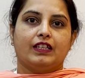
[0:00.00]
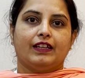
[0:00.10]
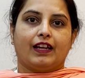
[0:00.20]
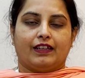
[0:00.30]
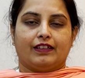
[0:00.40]

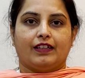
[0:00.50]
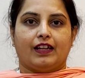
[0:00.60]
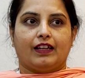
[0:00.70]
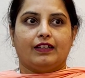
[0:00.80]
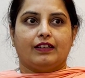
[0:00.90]
hand in
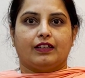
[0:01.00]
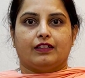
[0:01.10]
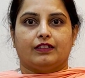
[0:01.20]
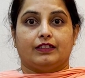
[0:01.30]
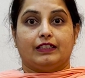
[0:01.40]
hand,
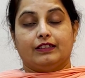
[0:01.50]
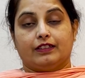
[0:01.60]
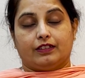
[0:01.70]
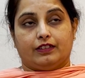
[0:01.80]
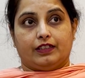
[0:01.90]

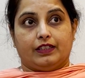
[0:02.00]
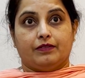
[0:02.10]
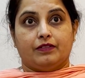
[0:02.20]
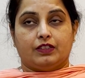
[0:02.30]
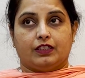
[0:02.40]

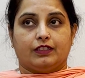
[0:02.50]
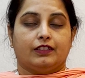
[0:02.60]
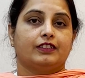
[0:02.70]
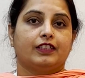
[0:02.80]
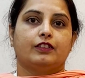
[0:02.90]
it's
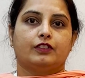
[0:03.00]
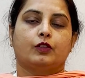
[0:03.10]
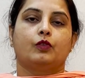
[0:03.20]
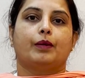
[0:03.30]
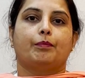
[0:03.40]
a
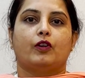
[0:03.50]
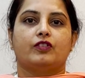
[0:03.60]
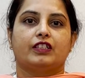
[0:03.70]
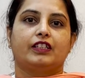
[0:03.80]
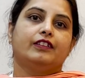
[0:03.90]
good
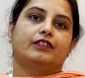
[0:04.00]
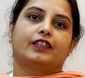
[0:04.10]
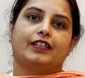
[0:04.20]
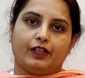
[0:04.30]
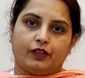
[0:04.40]
opportunity here
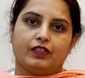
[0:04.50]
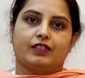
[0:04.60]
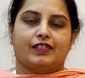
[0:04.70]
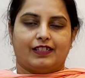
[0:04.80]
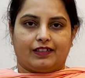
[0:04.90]
in
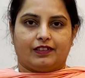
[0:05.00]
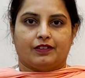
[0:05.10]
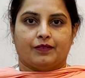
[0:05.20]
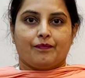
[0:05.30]
education sector.